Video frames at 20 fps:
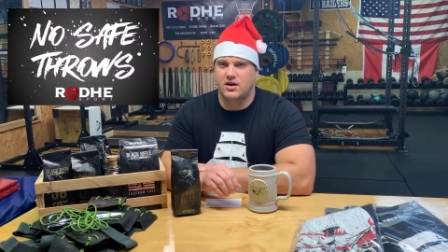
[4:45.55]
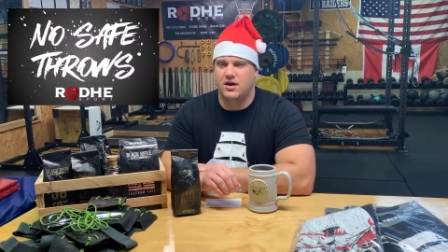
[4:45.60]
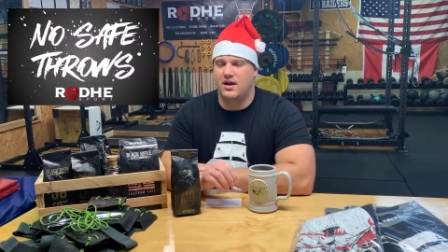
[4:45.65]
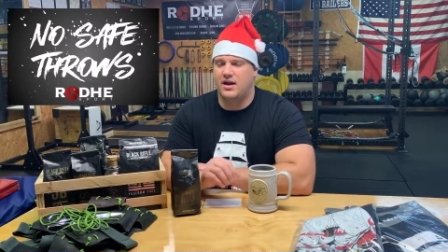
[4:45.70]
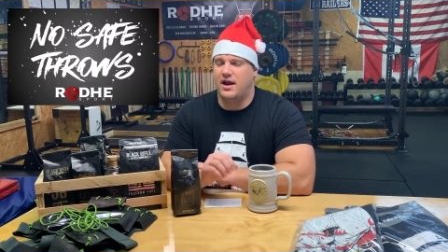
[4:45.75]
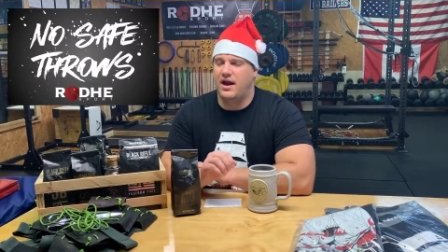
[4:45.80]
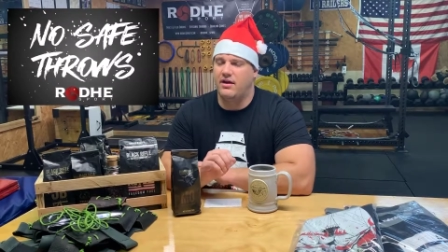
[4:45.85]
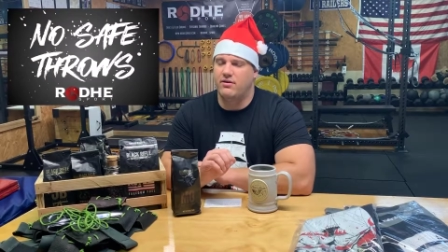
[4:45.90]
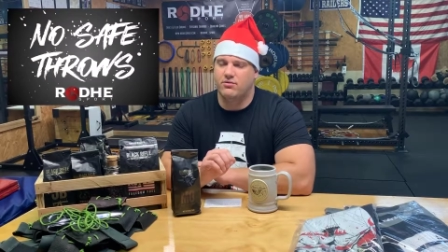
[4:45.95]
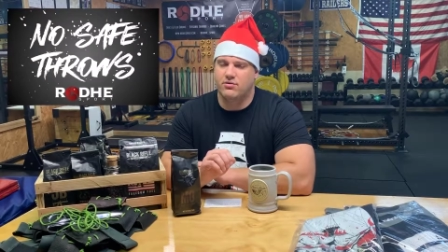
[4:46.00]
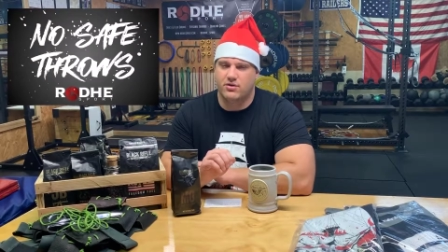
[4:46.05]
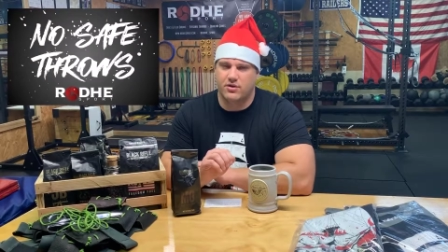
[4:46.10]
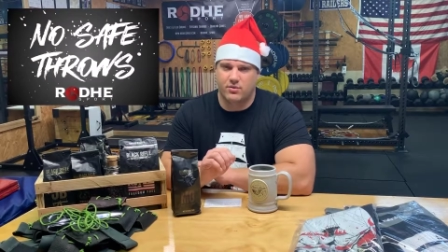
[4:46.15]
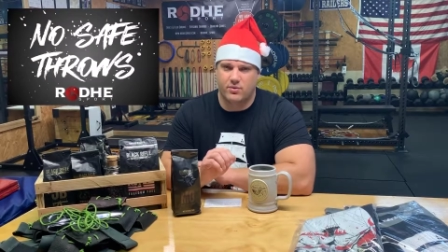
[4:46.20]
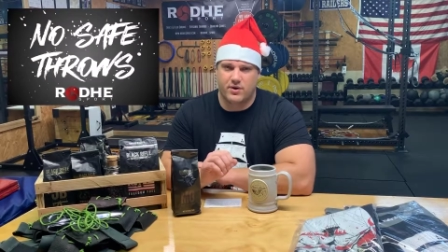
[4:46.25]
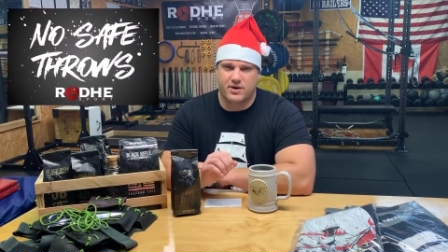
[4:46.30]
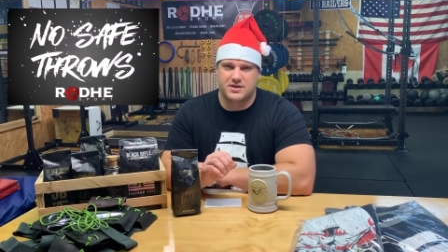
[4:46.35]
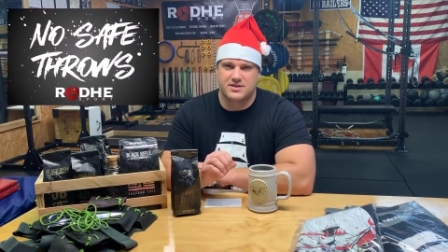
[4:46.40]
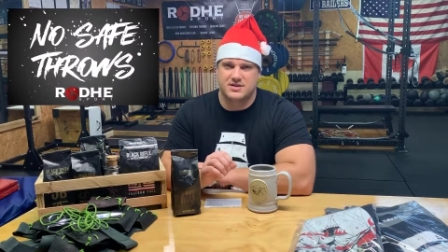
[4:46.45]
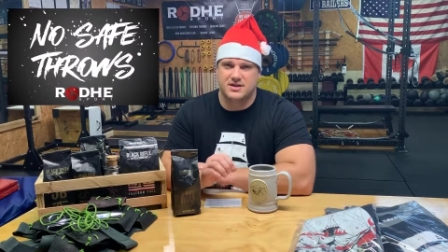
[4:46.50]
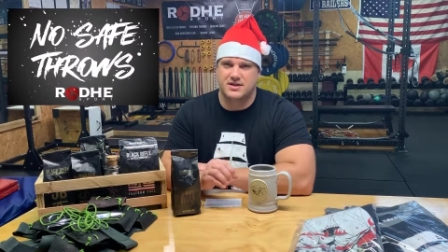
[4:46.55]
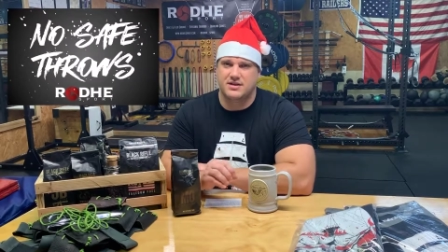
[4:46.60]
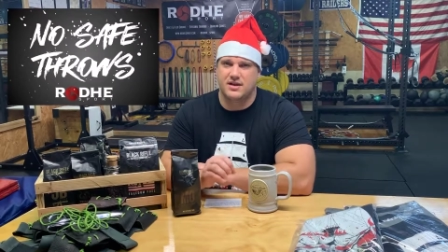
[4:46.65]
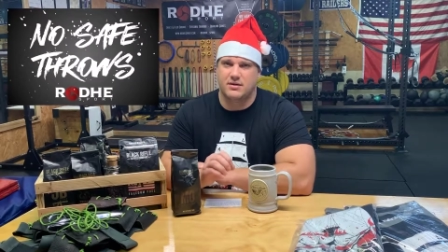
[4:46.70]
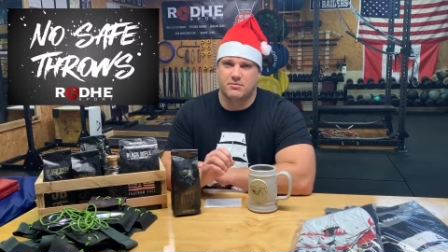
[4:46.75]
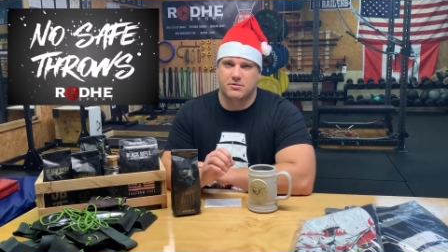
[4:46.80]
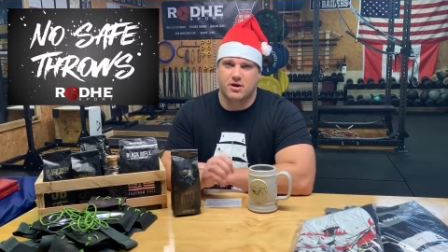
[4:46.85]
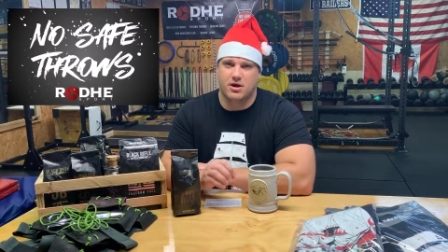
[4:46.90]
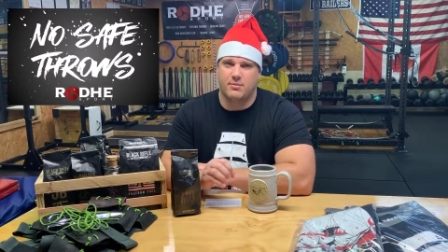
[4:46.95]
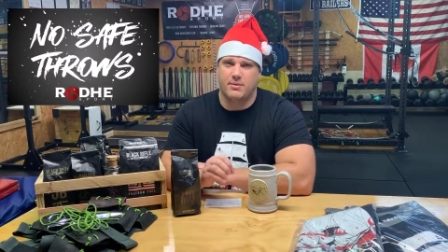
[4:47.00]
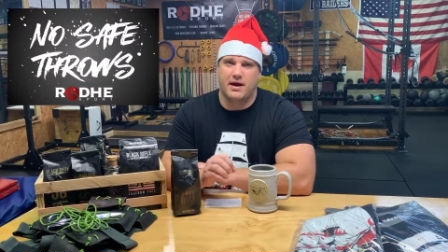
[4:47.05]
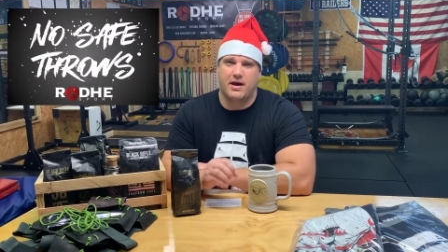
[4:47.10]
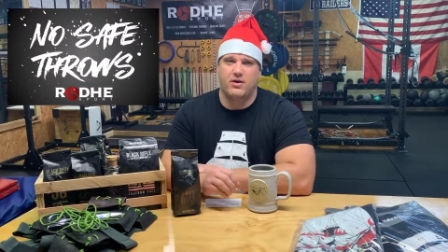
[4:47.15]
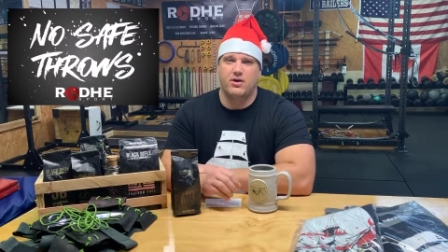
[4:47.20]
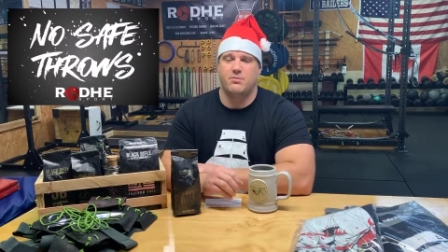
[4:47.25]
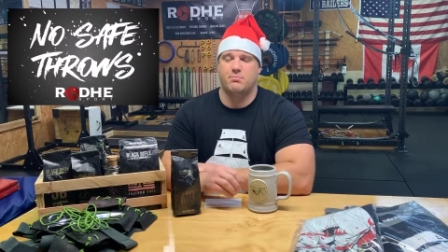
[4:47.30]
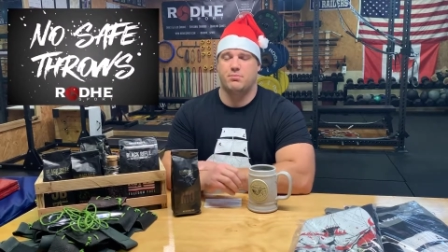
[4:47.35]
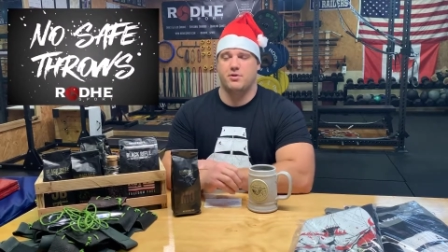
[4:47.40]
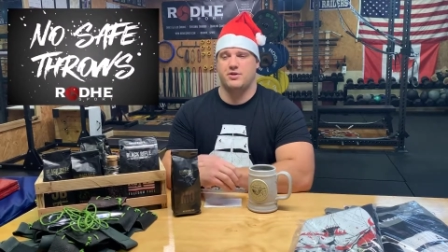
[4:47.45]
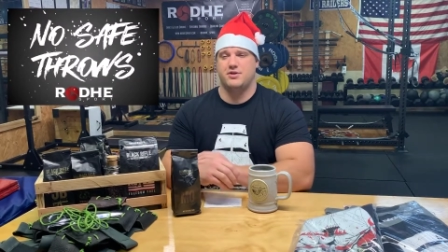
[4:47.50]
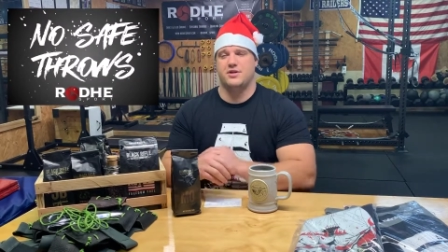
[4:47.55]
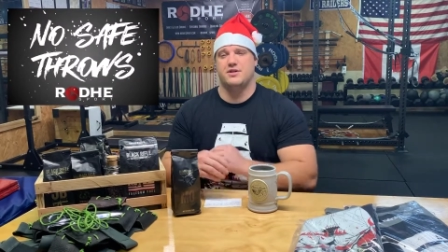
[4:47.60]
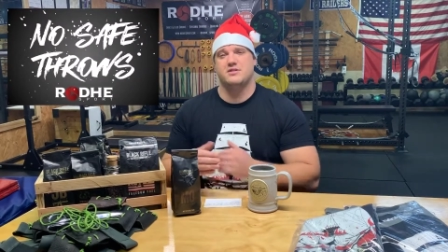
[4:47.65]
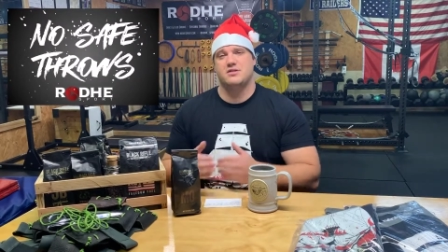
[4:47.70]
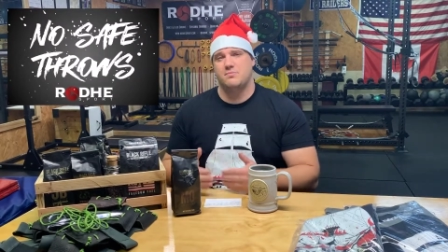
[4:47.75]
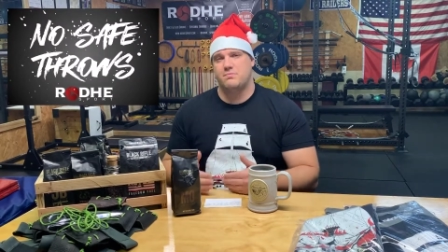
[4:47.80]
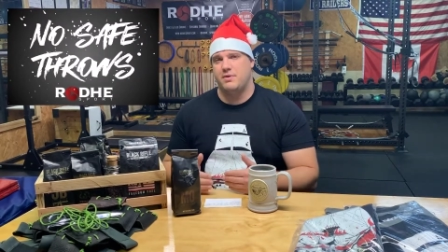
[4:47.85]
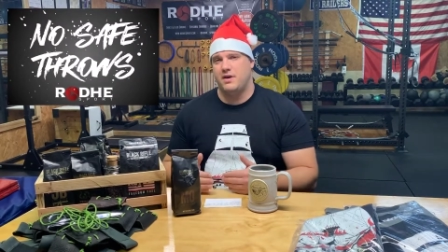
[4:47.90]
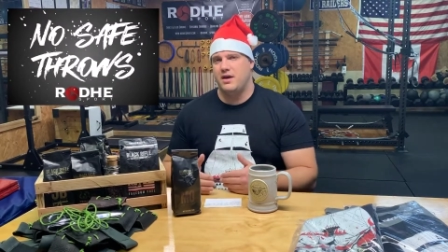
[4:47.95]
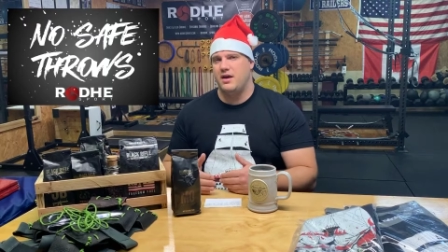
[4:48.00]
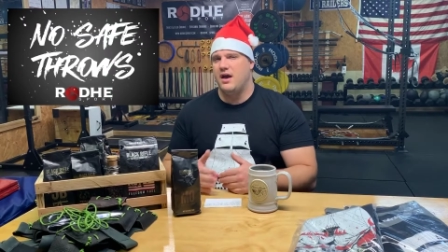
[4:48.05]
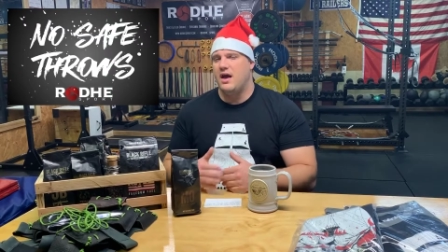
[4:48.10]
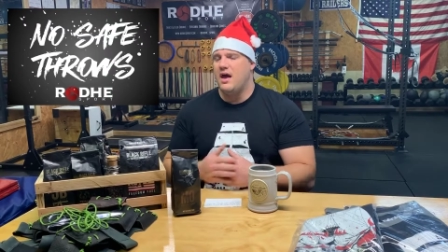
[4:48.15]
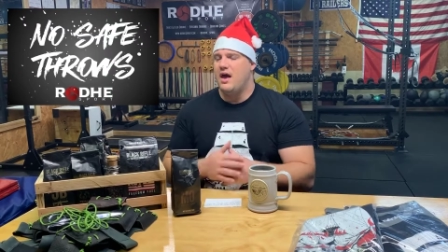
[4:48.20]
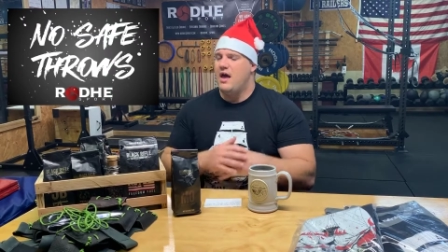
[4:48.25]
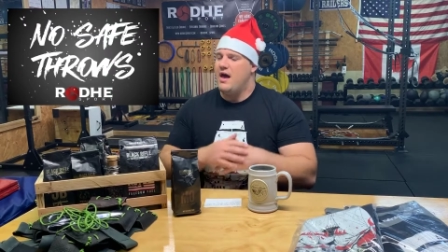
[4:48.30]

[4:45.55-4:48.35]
and I really want to see them come out and participate.